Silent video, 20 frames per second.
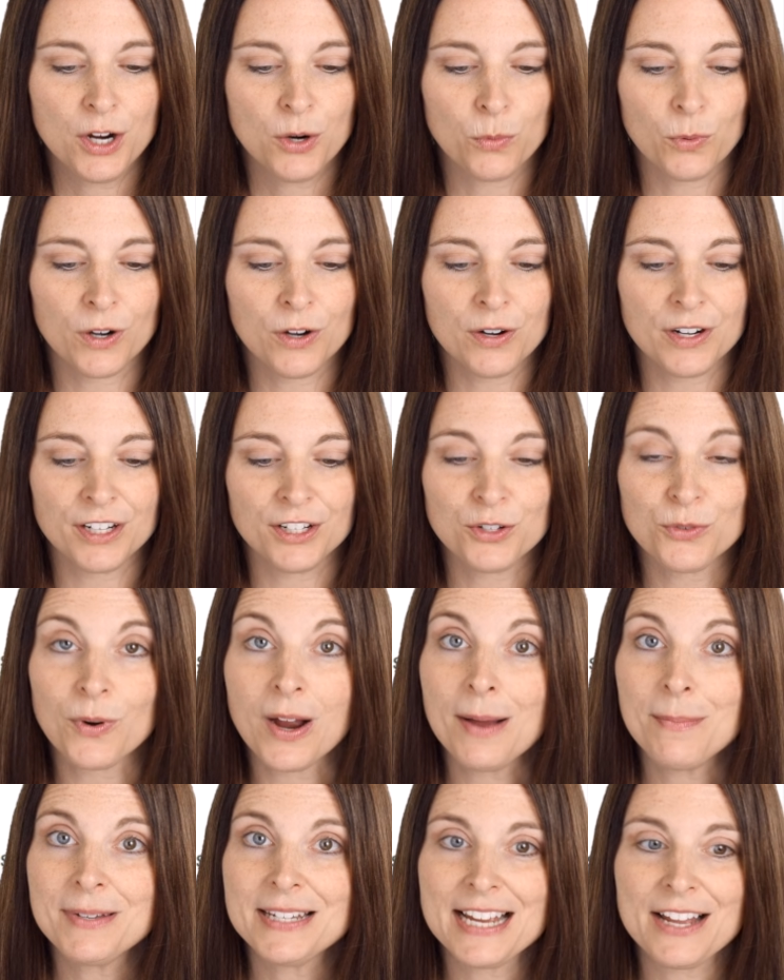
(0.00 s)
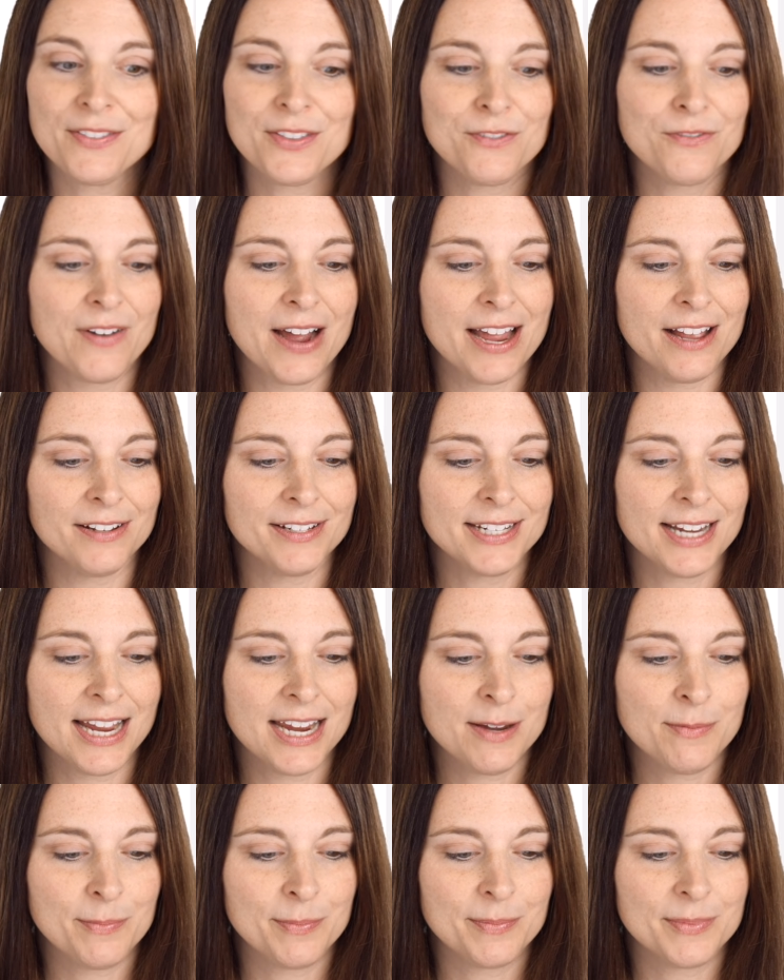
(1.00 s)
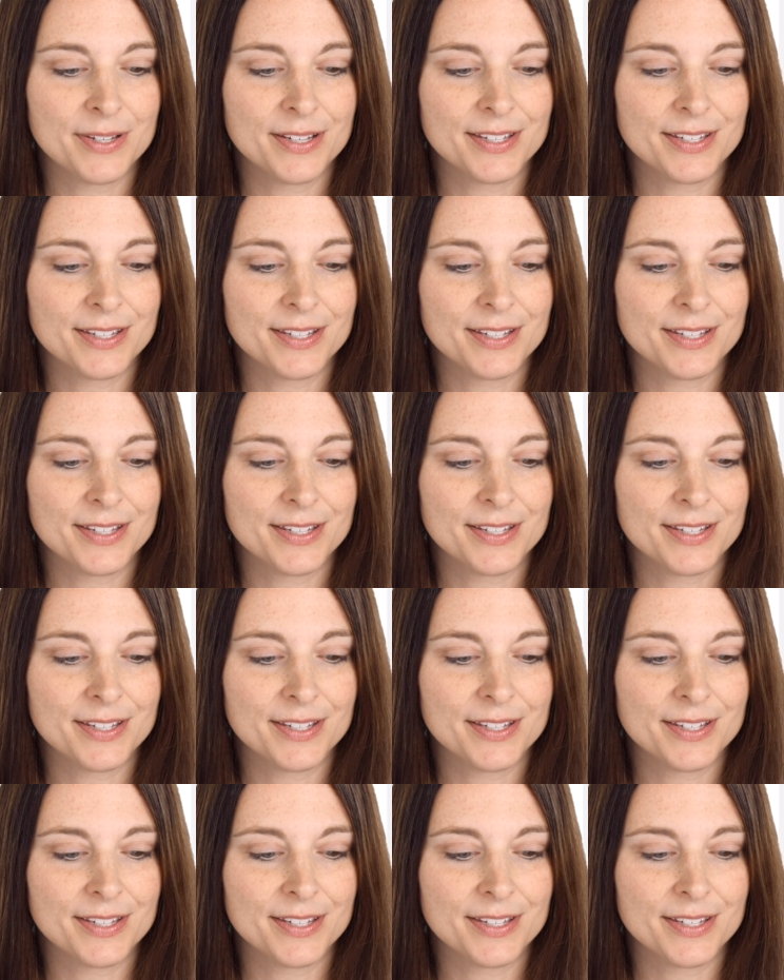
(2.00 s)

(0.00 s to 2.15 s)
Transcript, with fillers: We're going to drop down the file type,